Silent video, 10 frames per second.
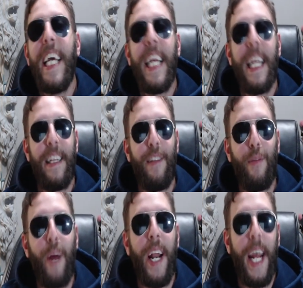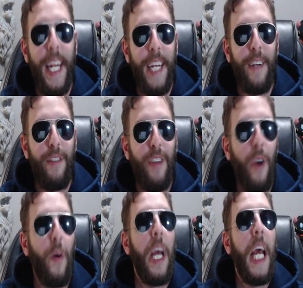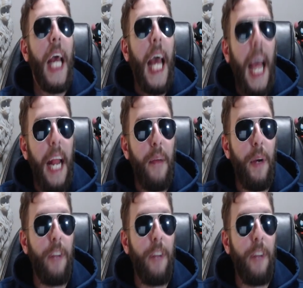get this one out of here. So anyways,